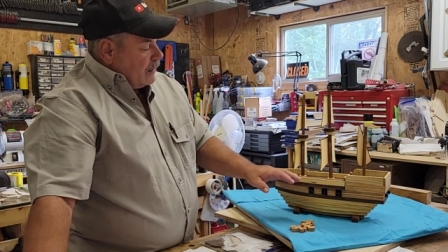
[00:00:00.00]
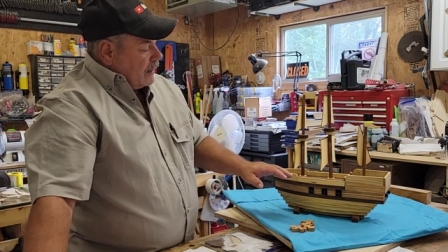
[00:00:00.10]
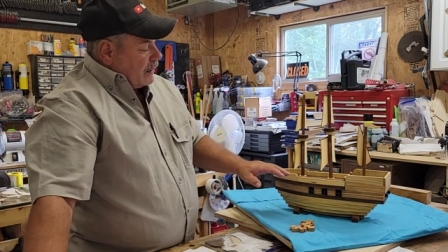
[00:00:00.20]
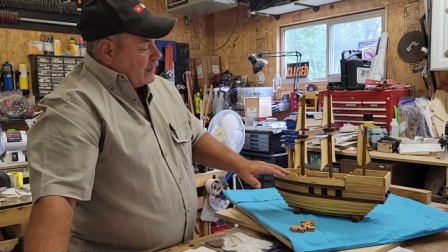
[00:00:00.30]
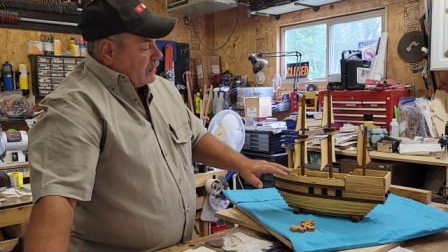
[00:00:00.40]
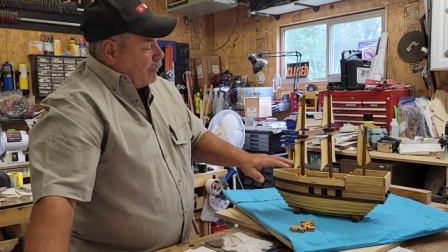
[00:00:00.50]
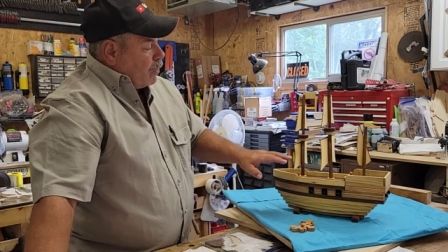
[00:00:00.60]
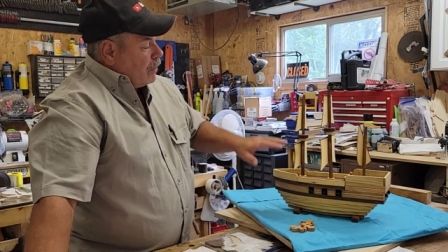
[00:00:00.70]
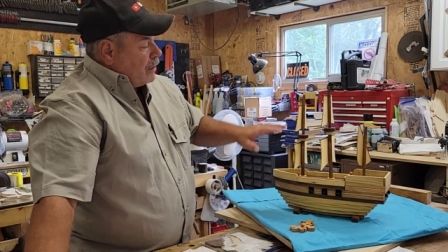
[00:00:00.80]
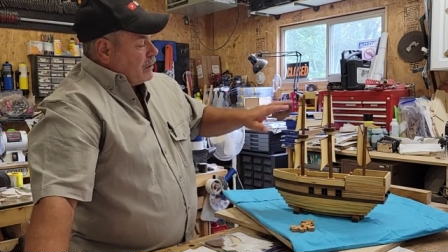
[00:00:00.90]
is the
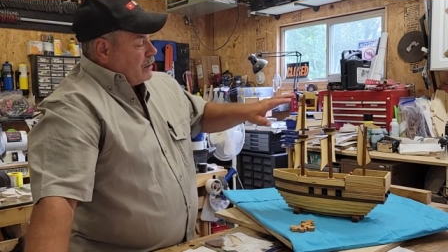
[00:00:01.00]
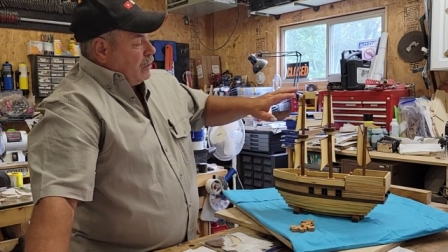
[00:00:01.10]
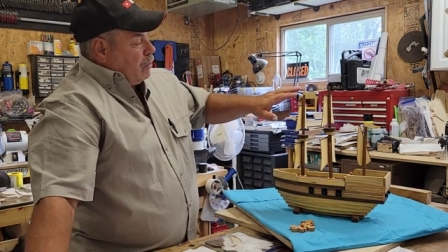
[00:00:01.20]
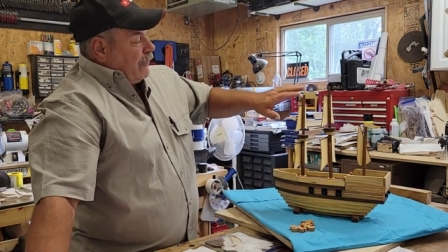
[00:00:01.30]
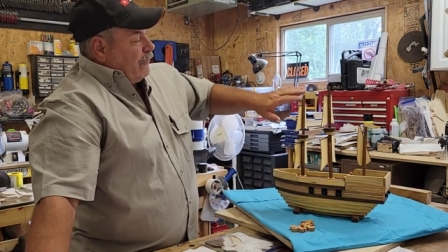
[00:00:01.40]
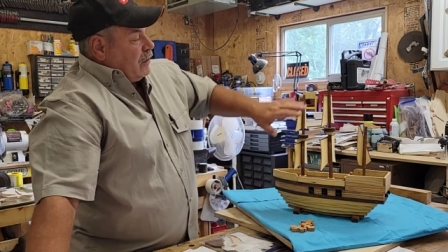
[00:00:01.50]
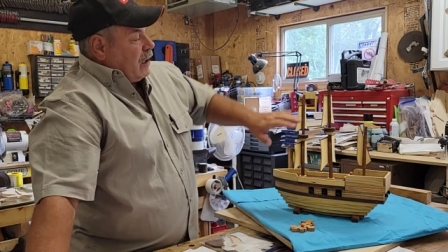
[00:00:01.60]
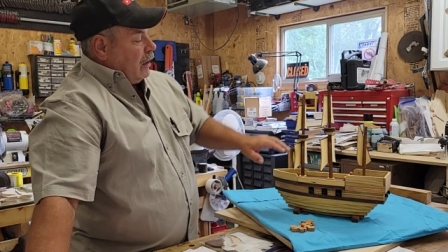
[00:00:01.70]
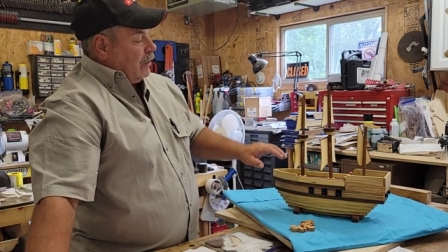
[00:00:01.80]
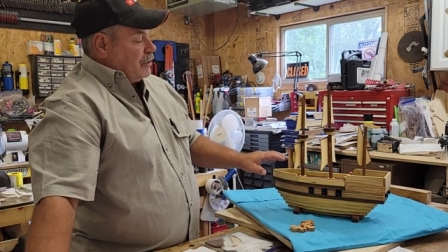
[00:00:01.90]
boat is two different
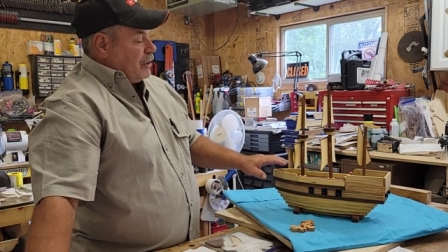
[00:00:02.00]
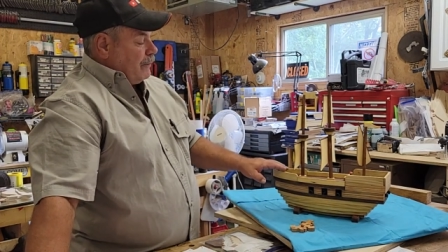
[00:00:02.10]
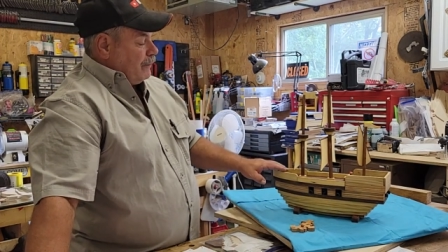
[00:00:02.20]
colors.